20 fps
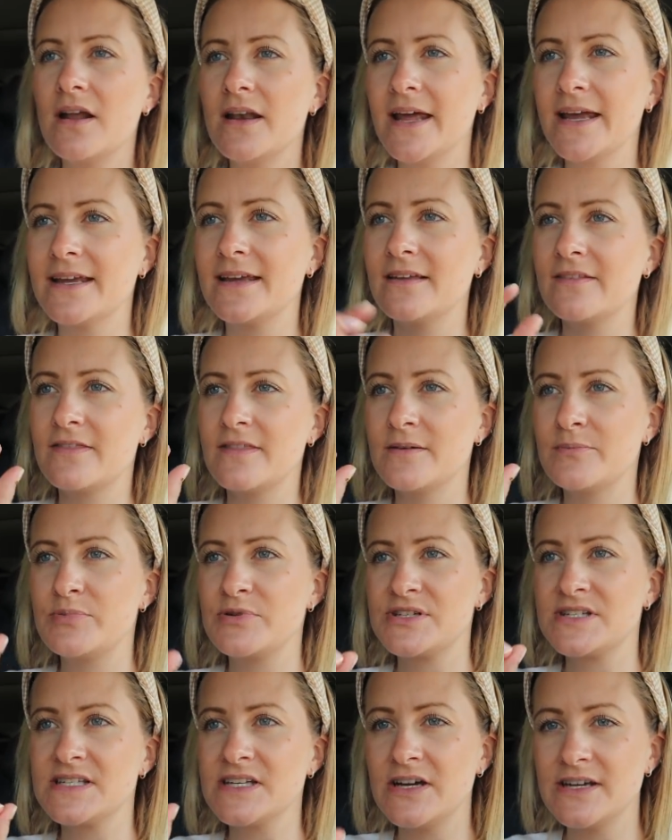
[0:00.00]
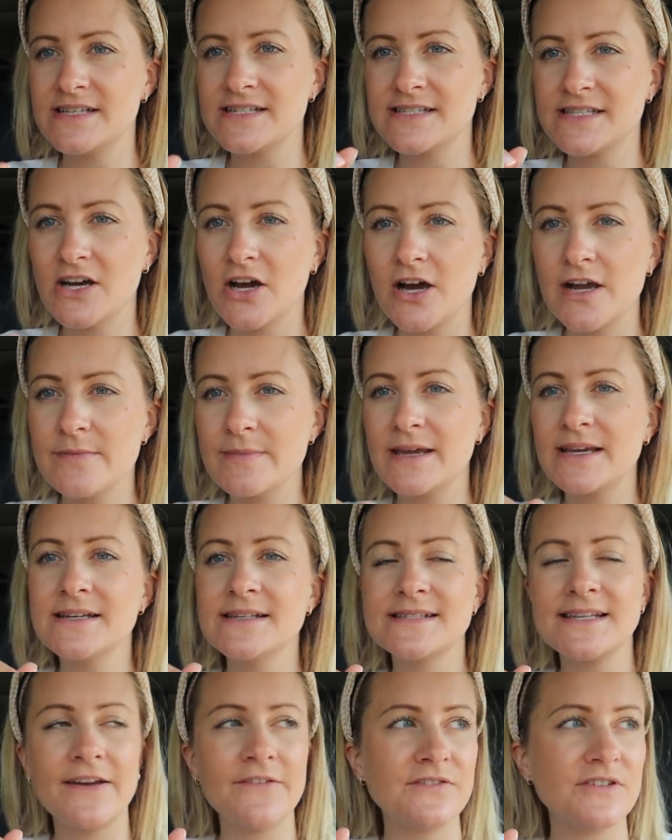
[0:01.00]
like the precise
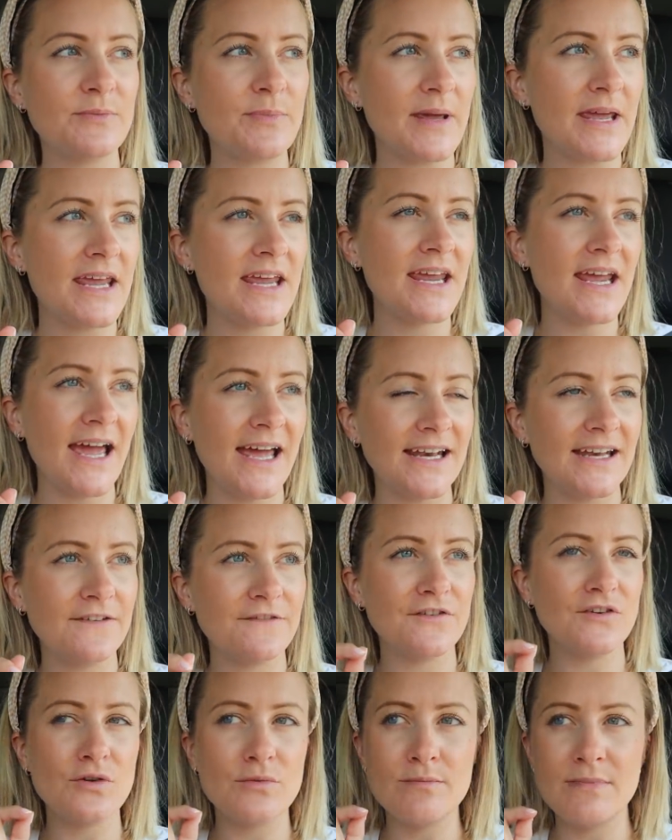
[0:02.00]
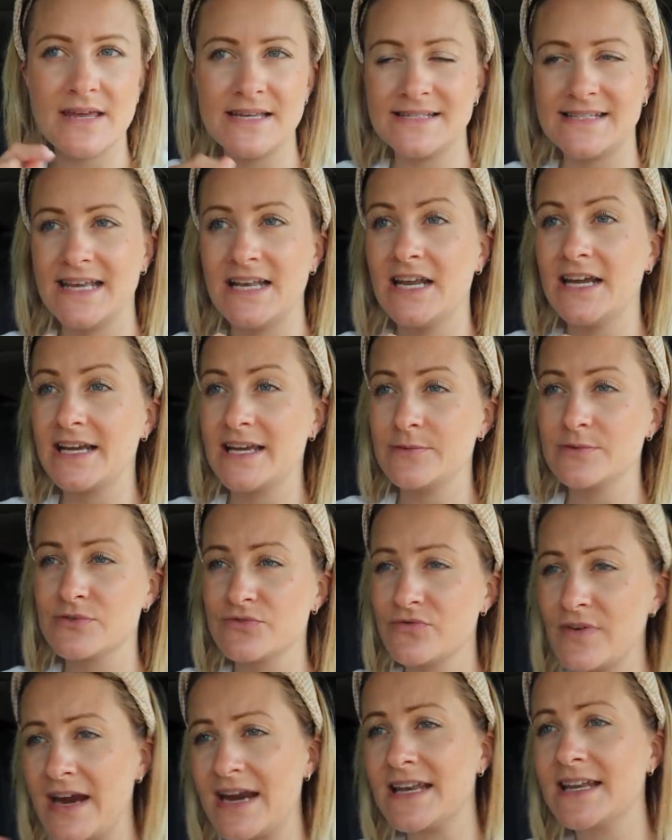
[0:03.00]
timings have to be. And if you miss it, like it
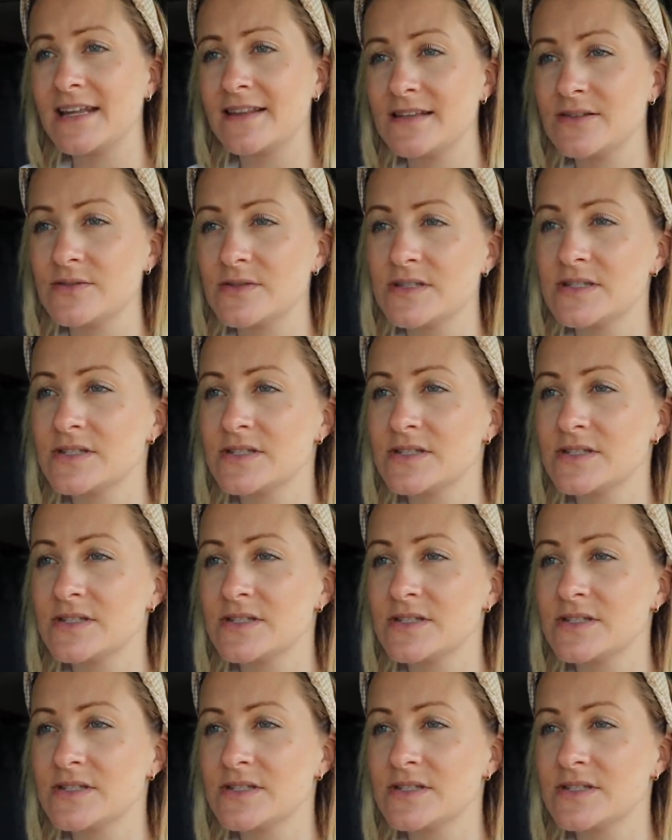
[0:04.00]
was raining. This